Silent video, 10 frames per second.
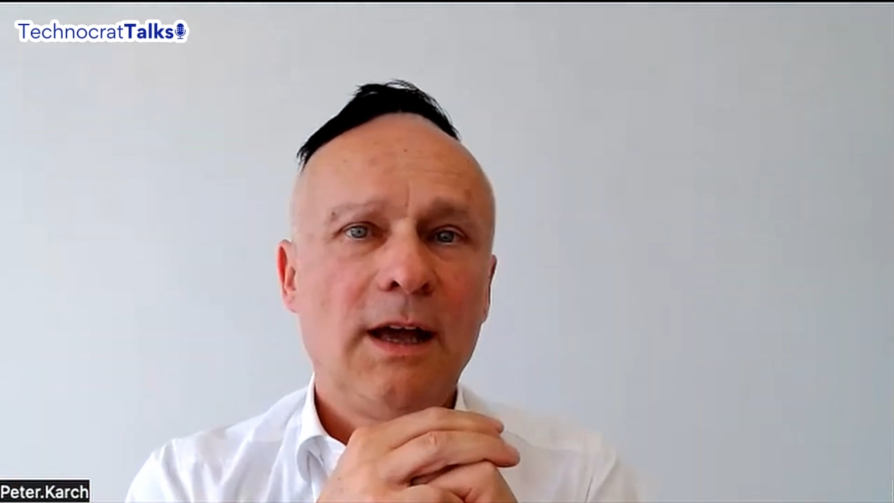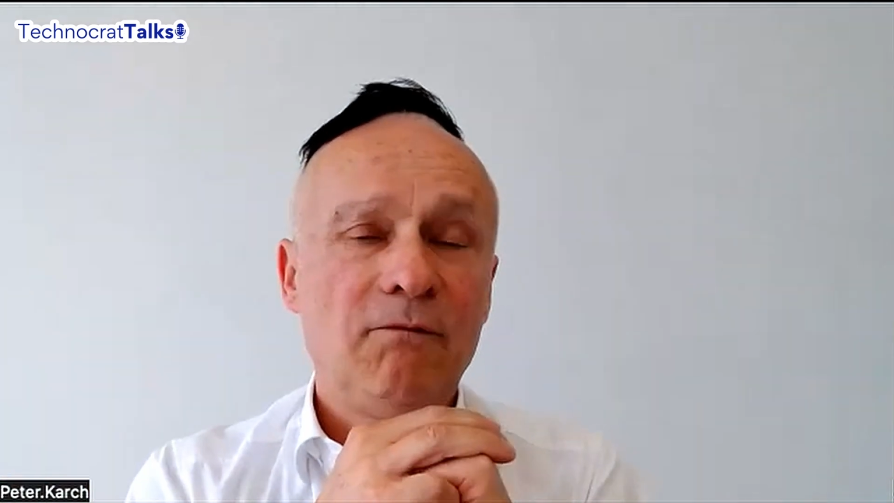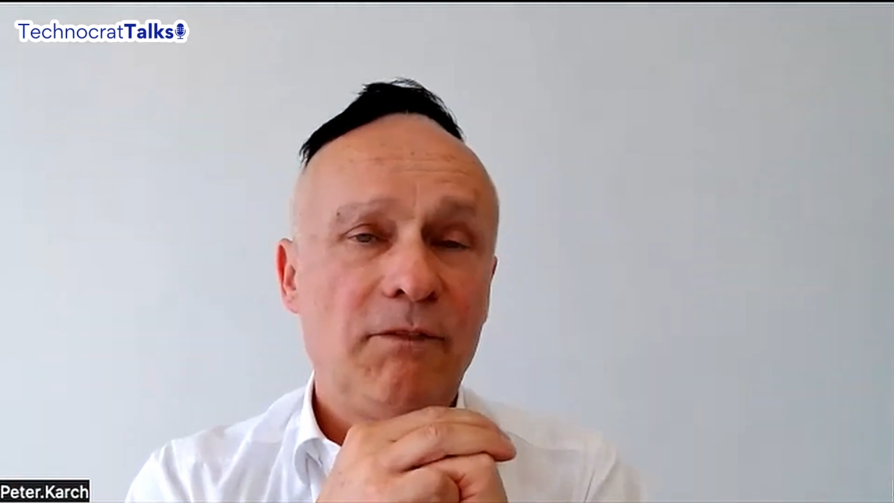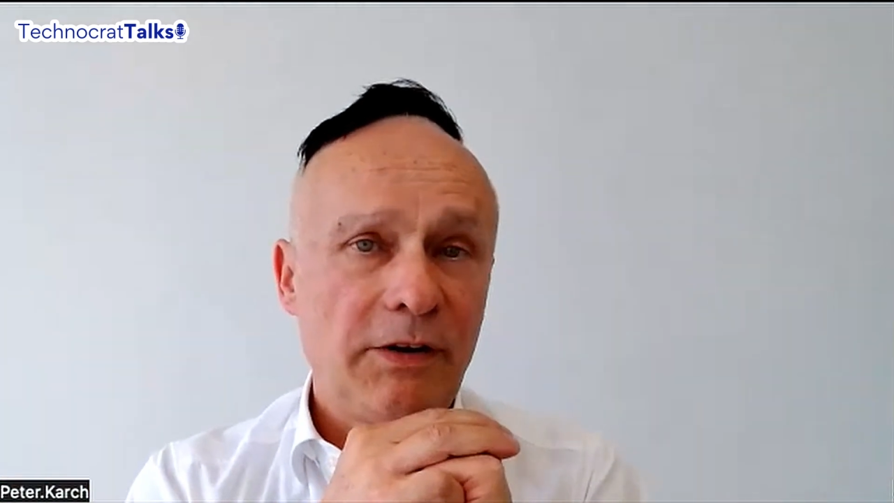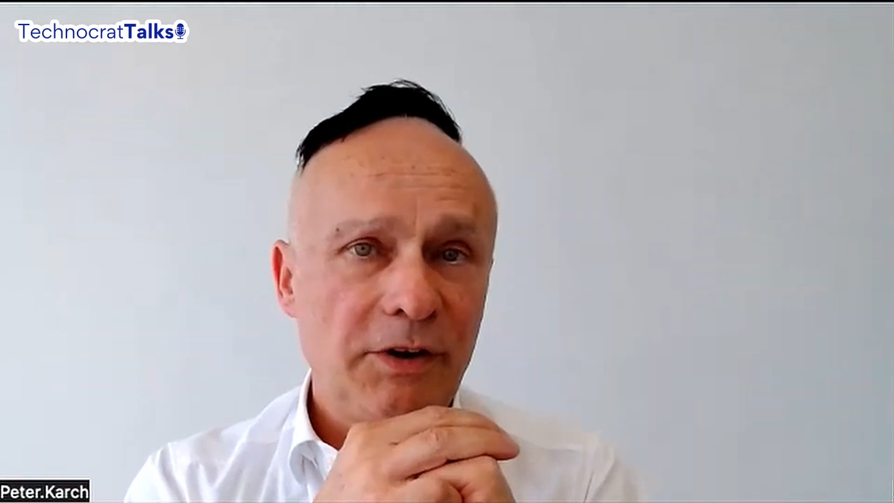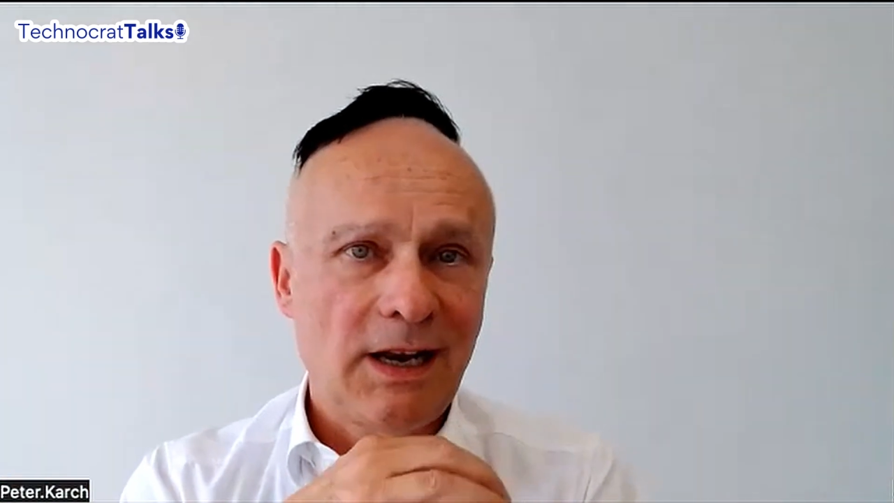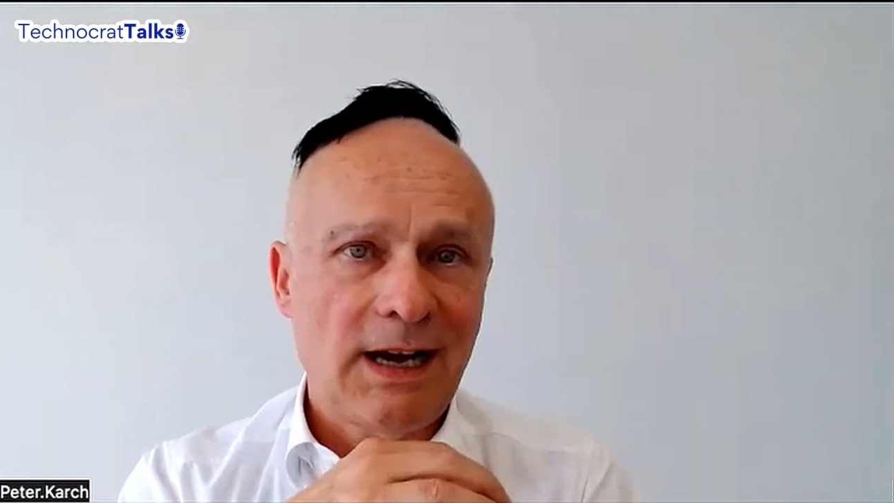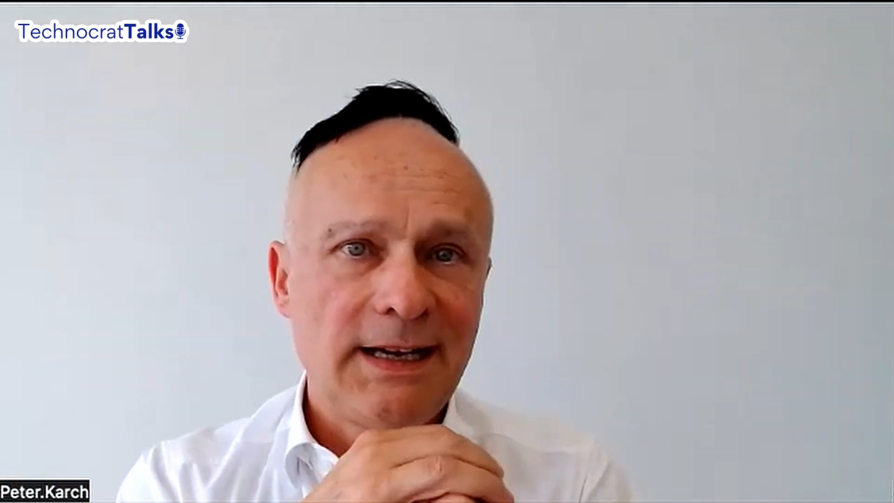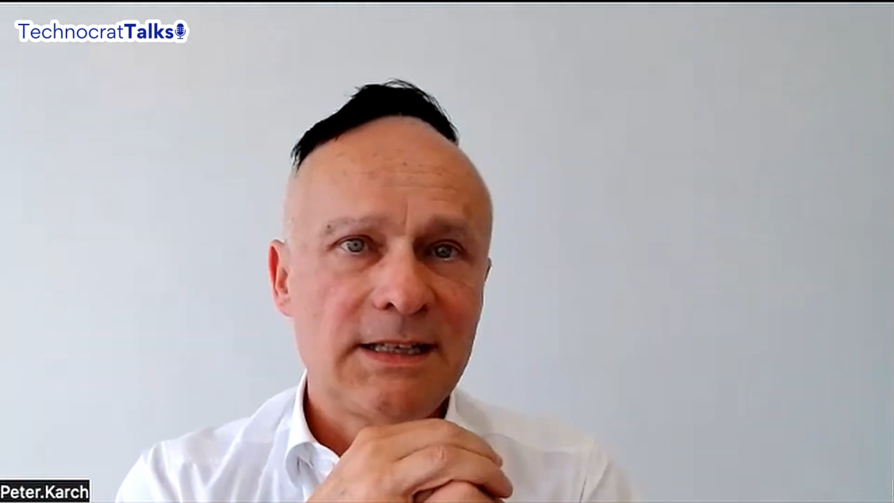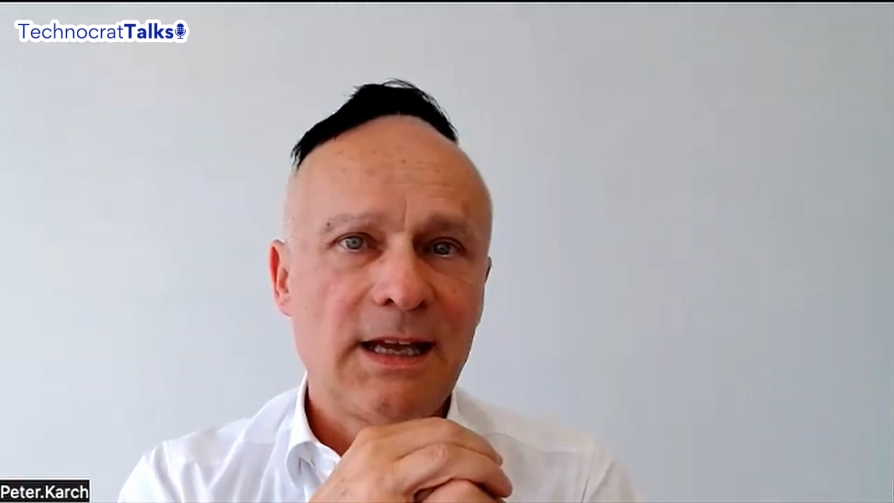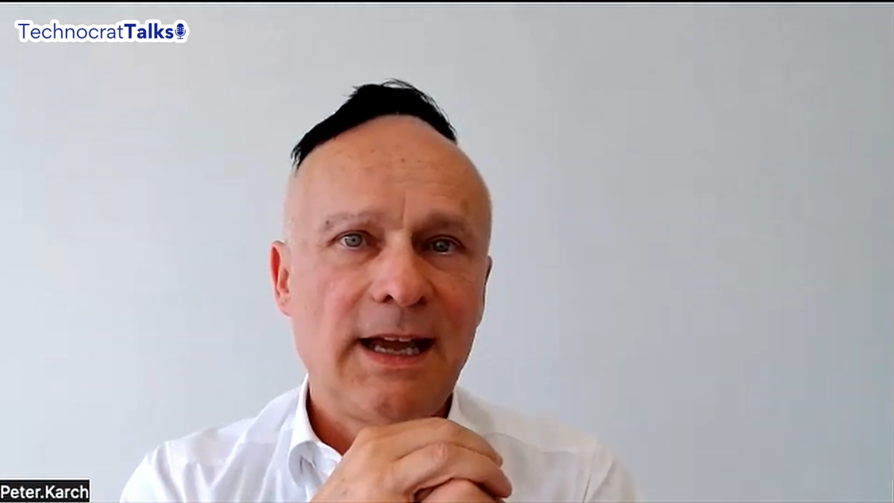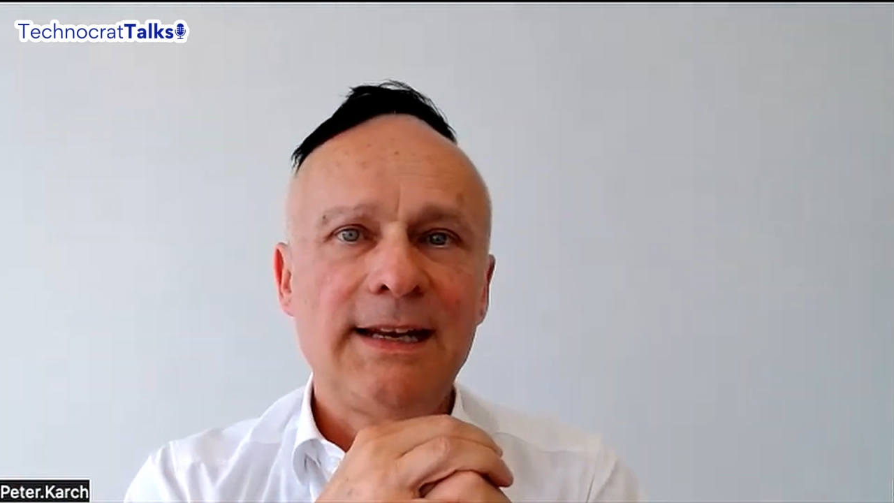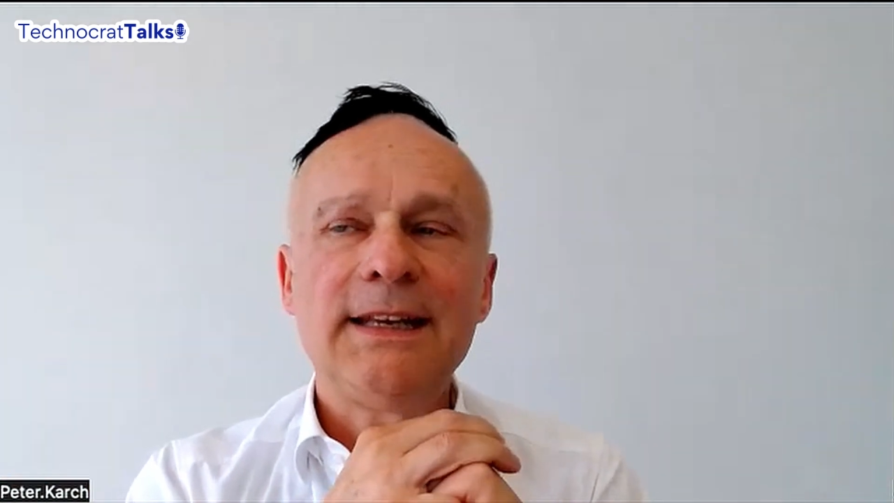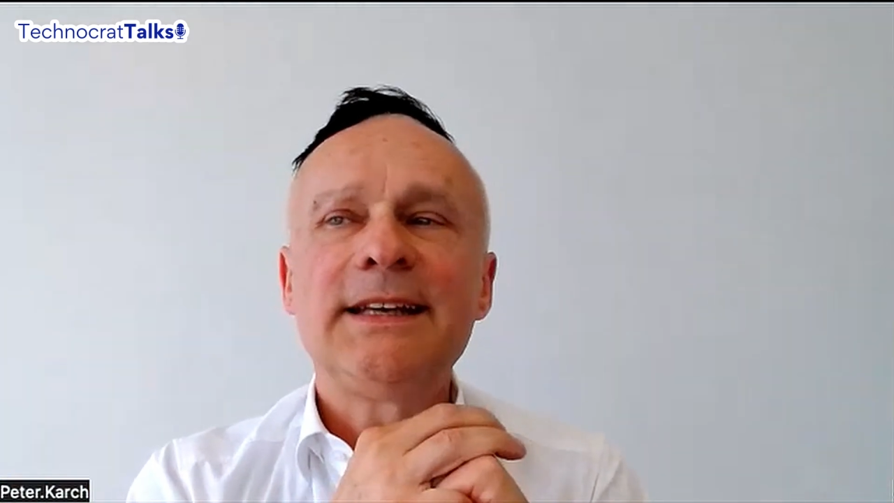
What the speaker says: very light, and